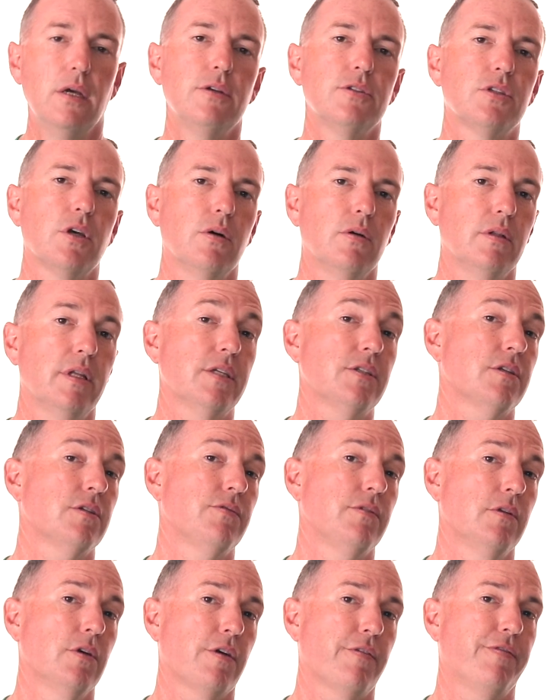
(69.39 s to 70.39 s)
So
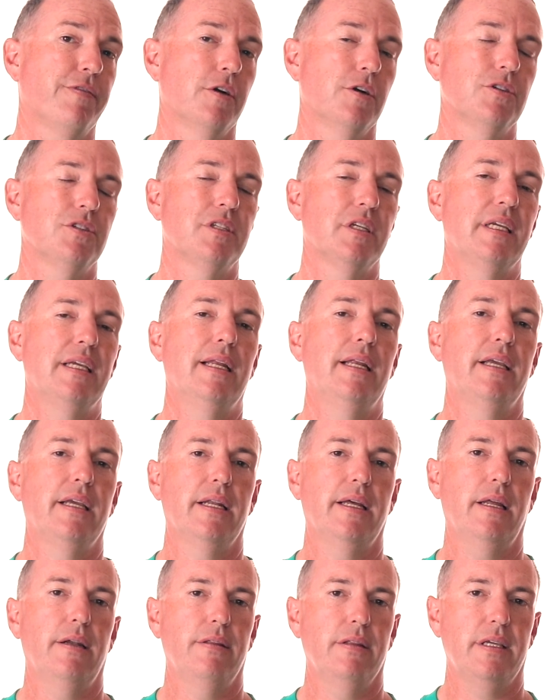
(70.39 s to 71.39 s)
let's look first at getting
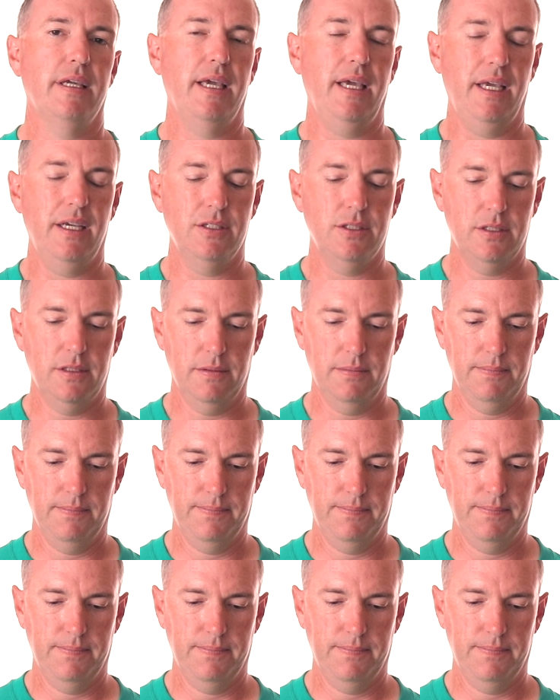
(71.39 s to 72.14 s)
it out of the case.